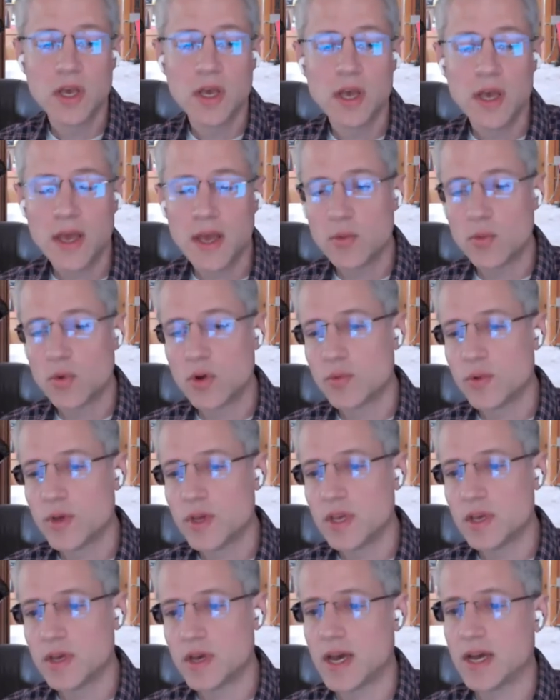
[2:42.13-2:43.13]
And when
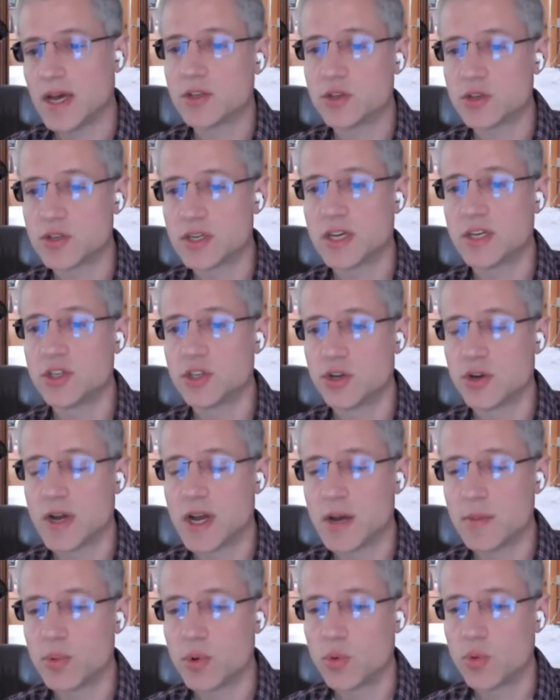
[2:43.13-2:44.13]
we exercise your
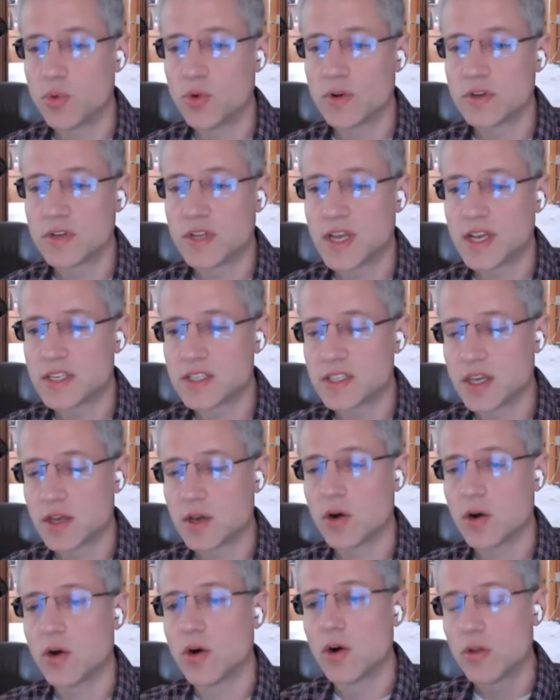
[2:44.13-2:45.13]
app, we're testing
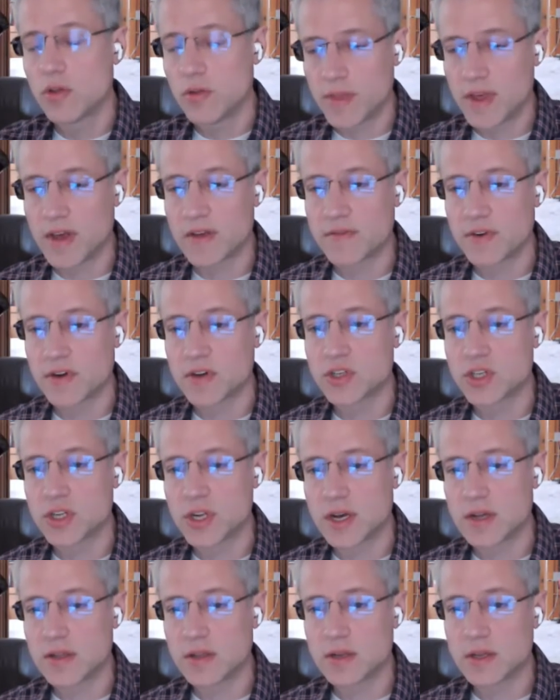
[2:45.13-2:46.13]
all of that
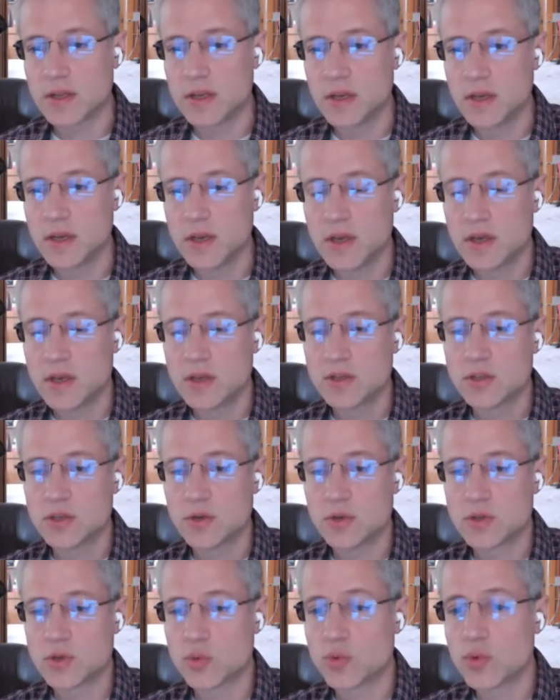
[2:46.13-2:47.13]
functionality. So
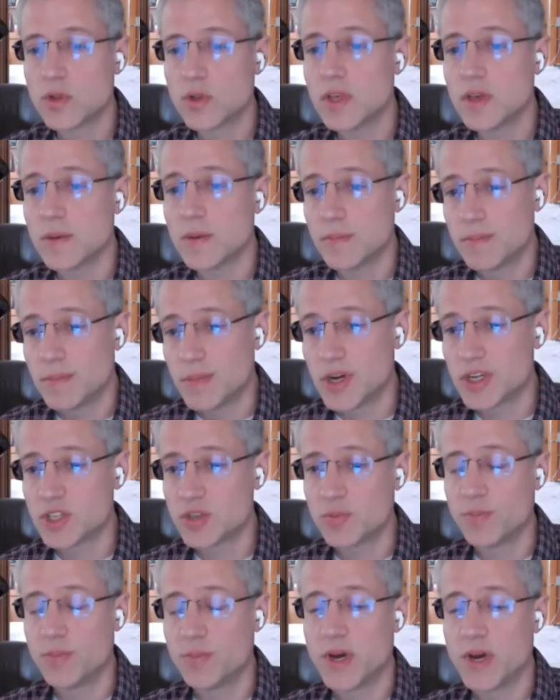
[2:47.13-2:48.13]
it's a
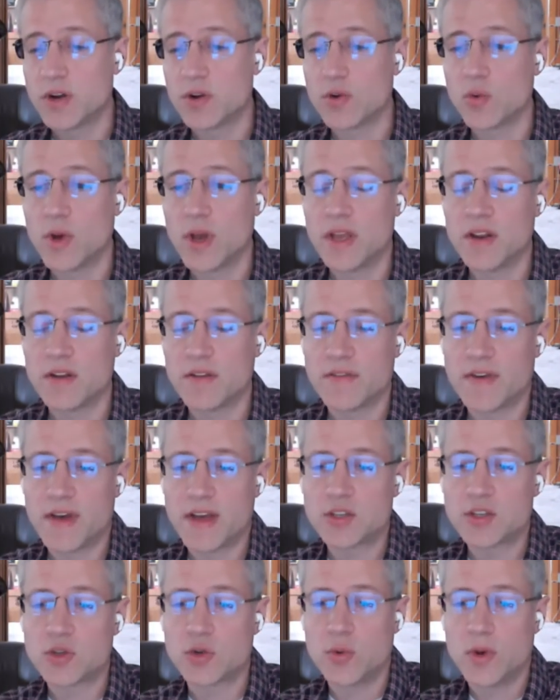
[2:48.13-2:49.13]
much better way and a
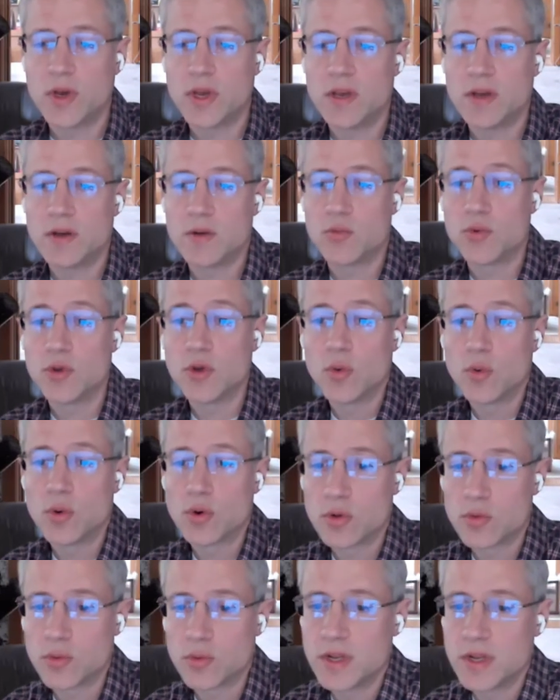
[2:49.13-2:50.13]
faster way, a real
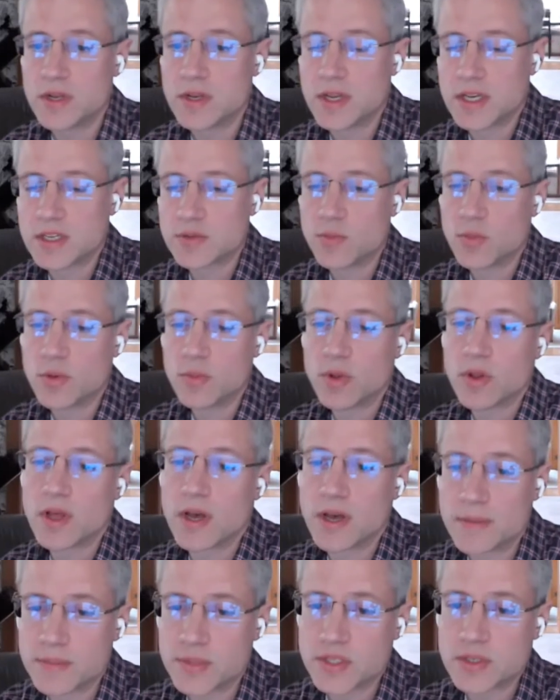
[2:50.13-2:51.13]
world way to test mobile
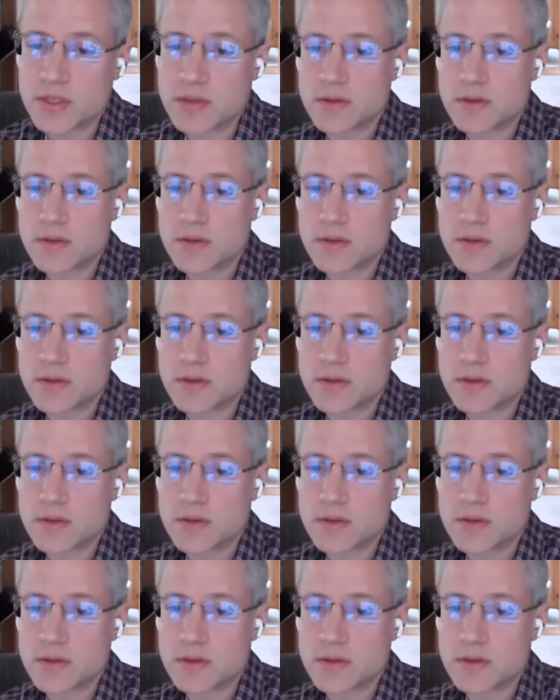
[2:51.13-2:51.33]
apps.